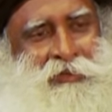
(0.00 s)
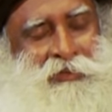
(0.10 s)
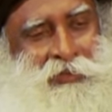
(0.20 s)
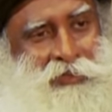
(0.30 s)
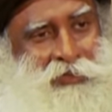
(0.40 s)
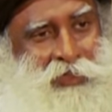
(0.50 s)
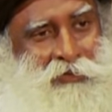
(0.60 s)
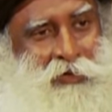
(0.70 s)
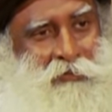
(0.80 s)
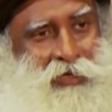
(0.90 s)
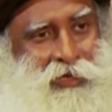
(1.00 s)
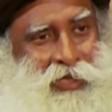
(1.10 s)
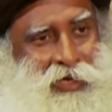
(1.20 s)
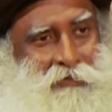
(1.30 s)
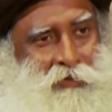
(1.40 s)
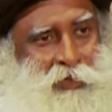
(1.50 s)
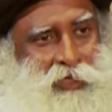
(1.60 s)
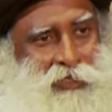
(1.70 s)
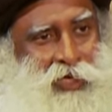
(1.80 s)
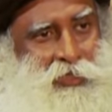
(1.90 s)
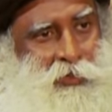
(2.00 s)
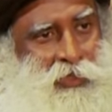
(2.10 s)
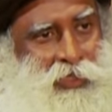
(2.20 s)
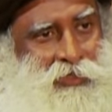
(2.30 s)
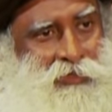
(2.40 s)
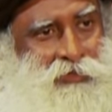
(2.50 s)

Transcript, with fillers: Isn't it? Aren't we glad everybody dies one day?